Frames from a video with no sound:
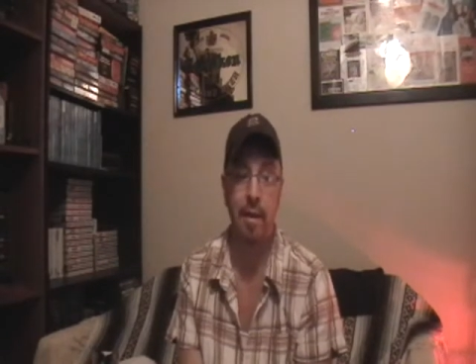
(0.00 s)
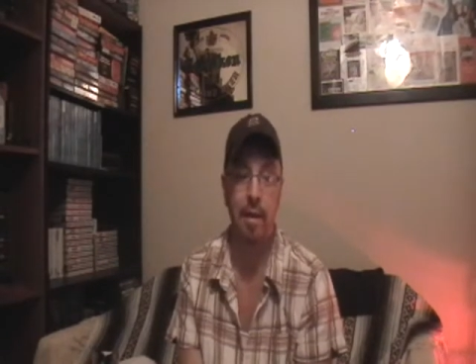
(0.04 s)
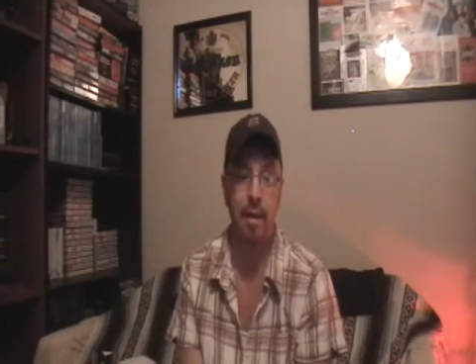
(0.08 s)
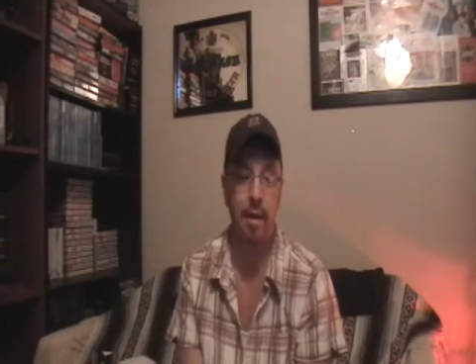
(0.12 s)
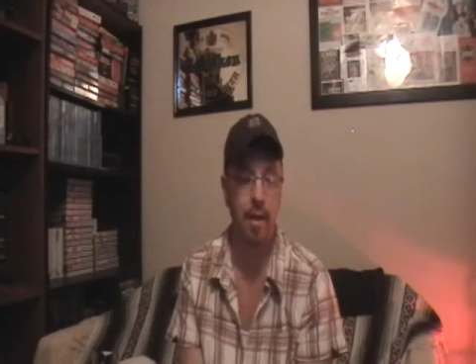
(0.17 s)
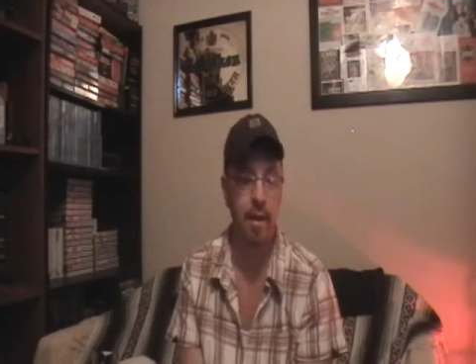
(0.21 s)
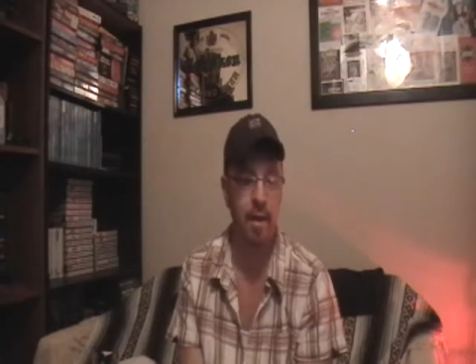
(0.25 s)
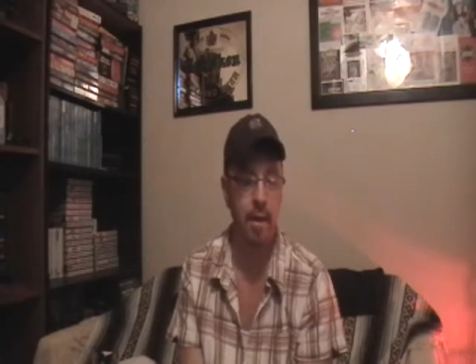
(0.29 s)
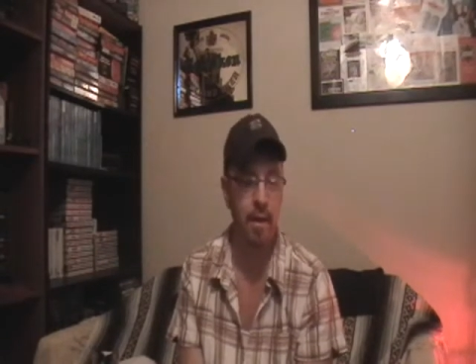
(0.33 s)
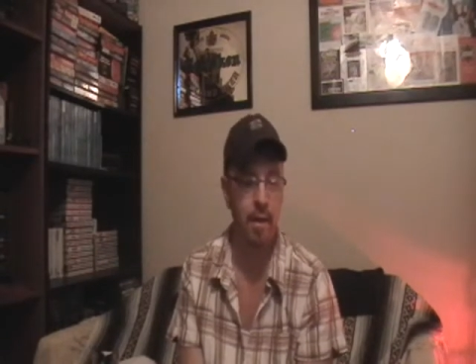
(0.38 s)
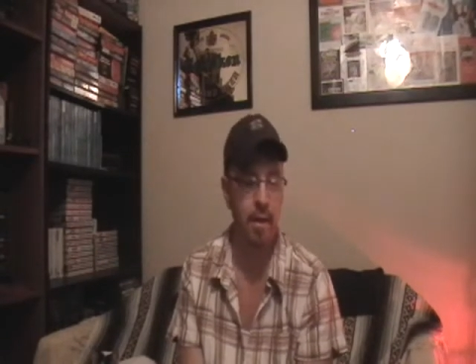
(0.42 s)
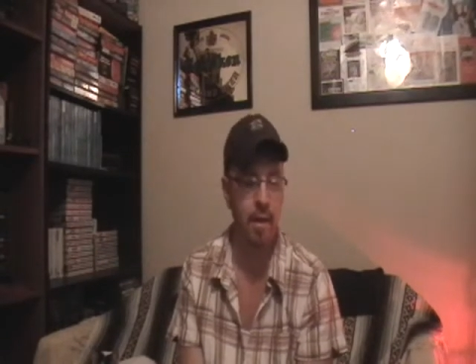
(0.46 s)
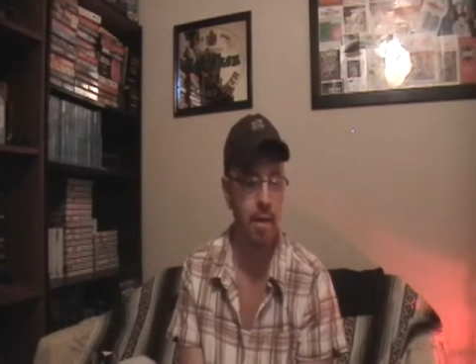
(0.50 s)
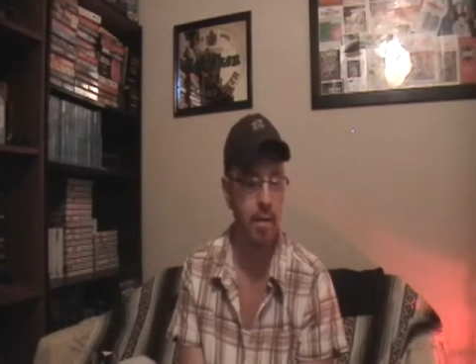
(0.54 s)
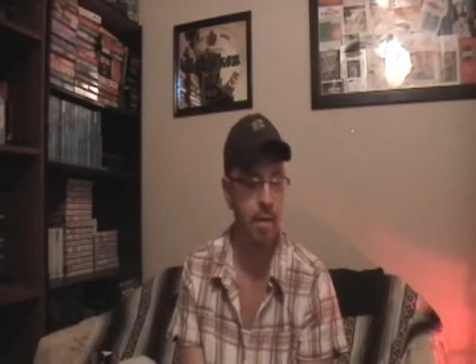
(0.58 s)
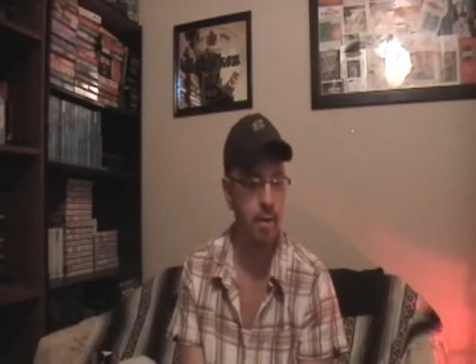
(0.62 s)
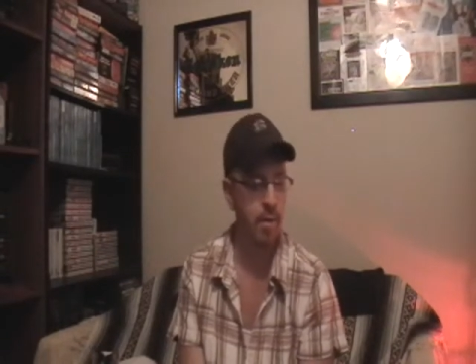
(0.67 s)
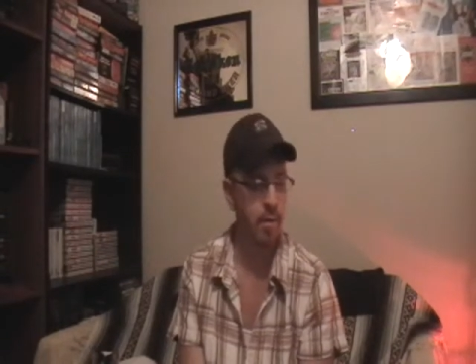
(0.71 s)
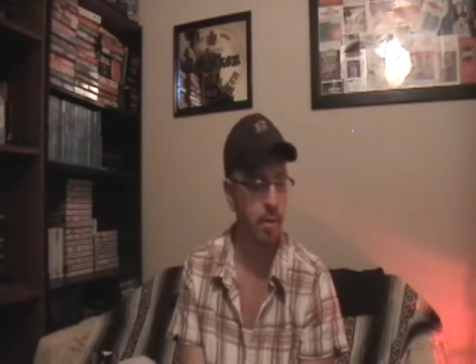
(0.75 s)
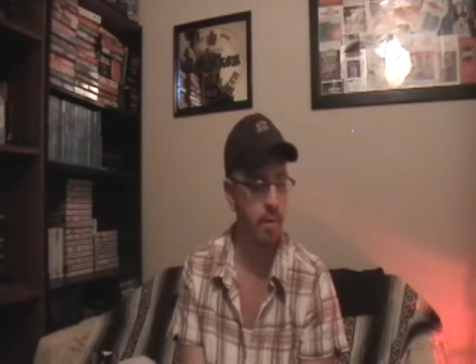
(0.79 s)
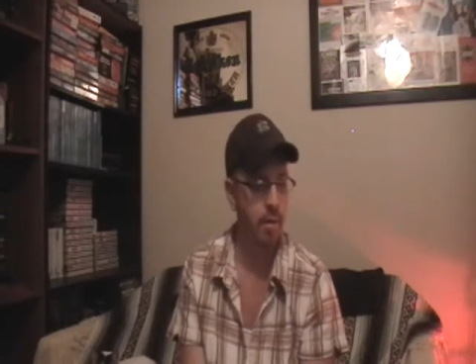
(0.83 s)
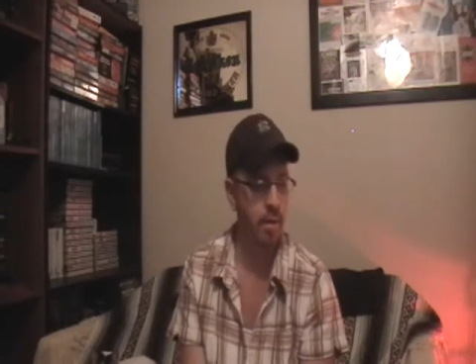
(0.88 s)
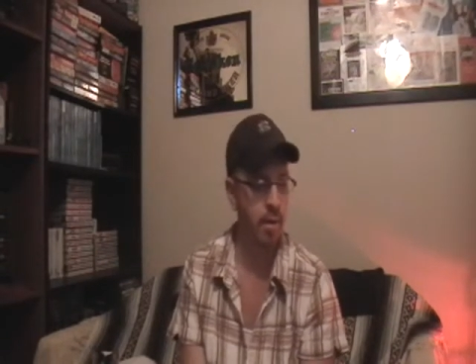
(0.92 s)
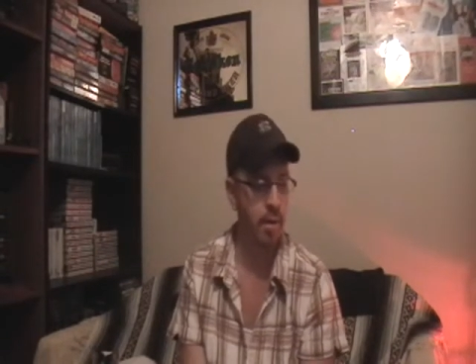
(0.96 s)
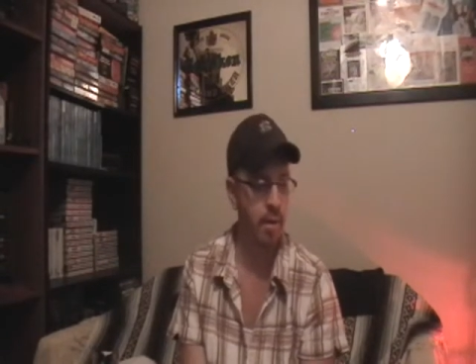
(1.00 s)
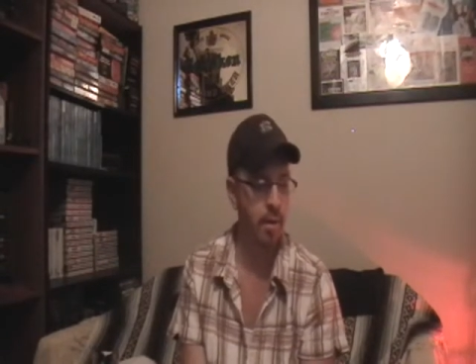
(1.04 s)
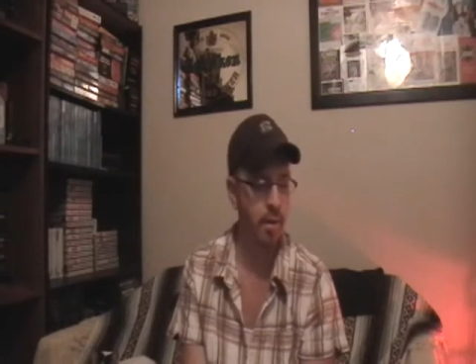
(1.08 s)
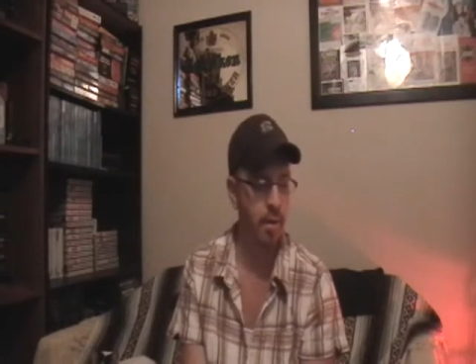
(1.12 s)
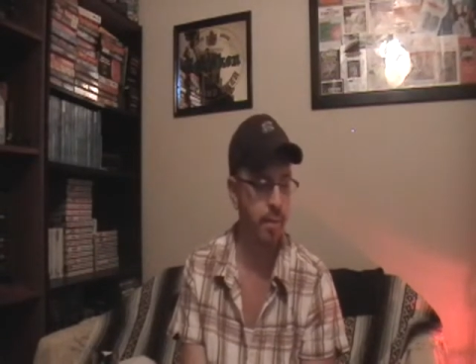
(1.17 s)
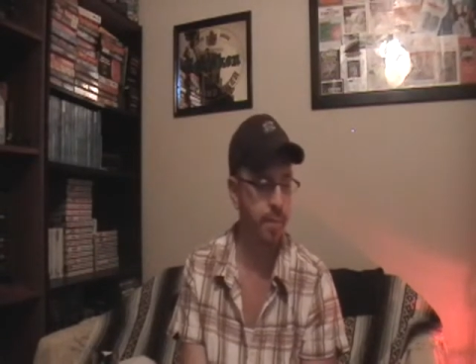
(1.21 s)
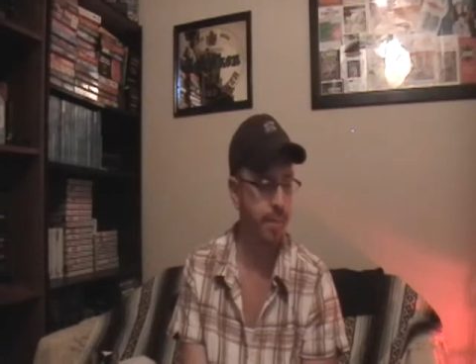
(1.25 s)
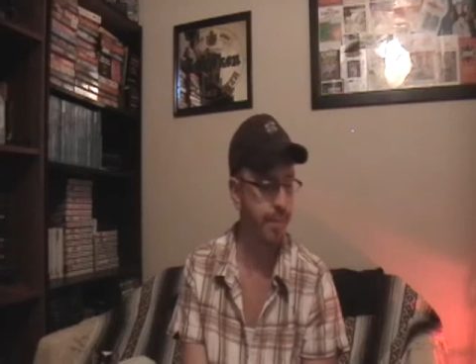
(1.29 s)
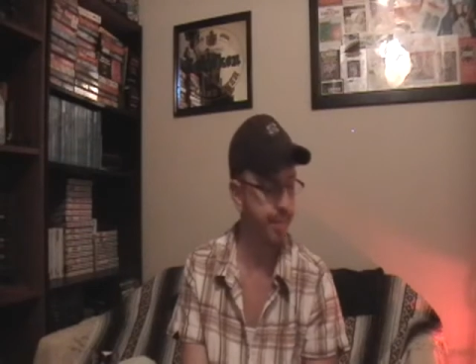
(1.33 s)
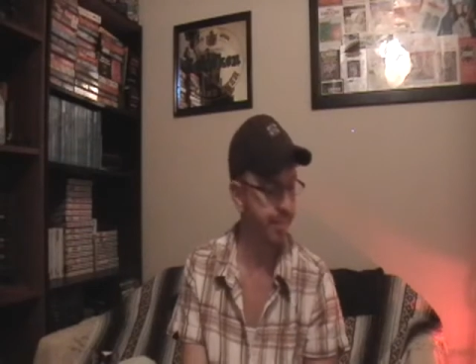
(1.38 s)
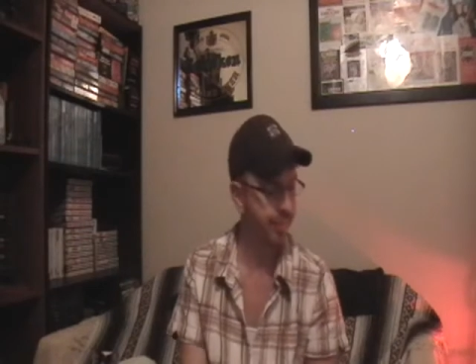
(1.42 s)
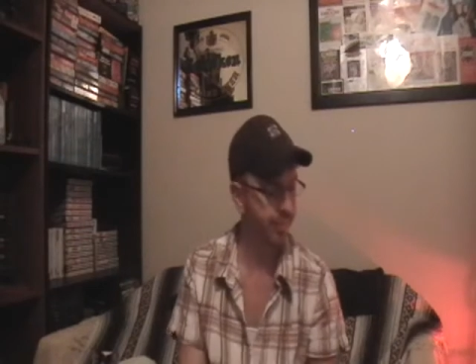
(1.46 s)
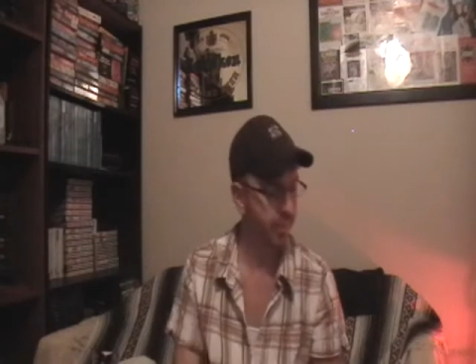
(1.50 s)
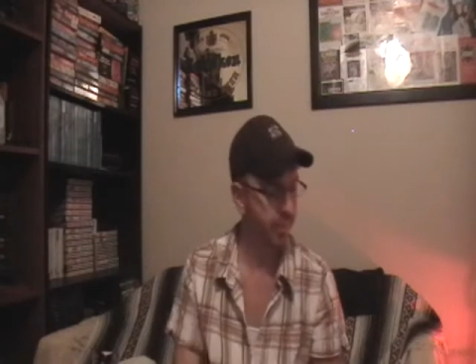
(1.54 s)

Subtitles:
I don't know.